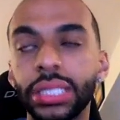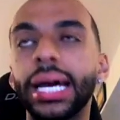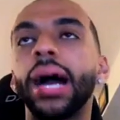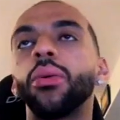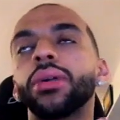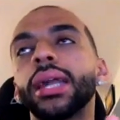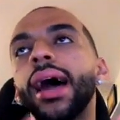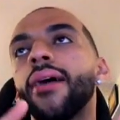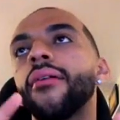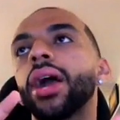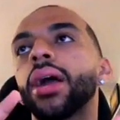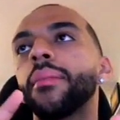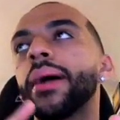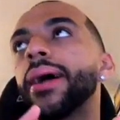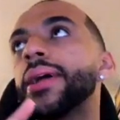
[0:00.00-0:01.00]
I would not
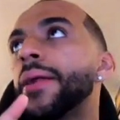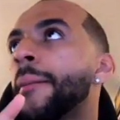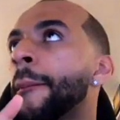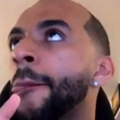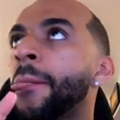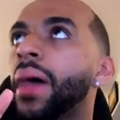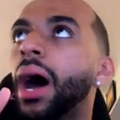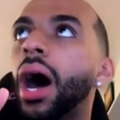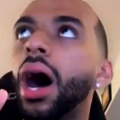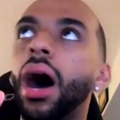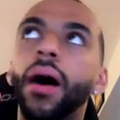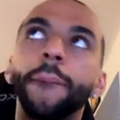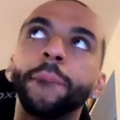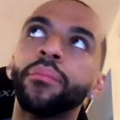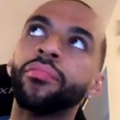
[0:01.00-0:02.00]
recommend
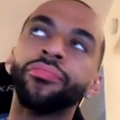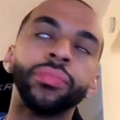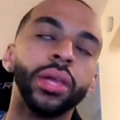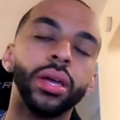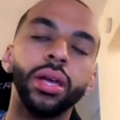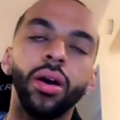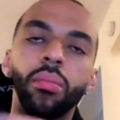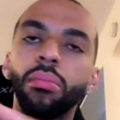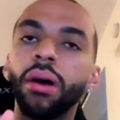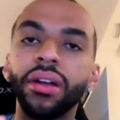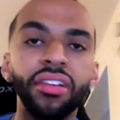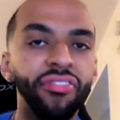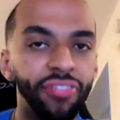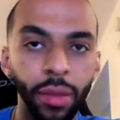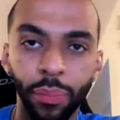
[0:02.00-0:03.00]
money
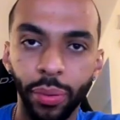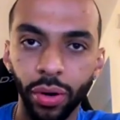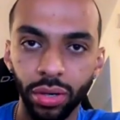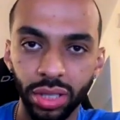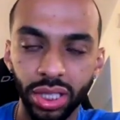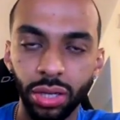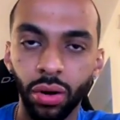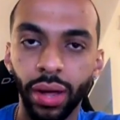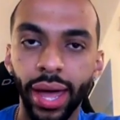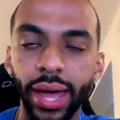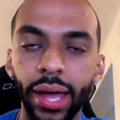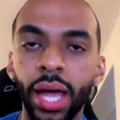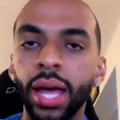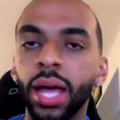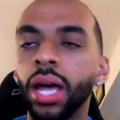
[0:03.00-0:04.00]
flippers,
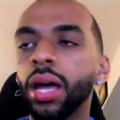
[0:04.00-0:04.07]
okay?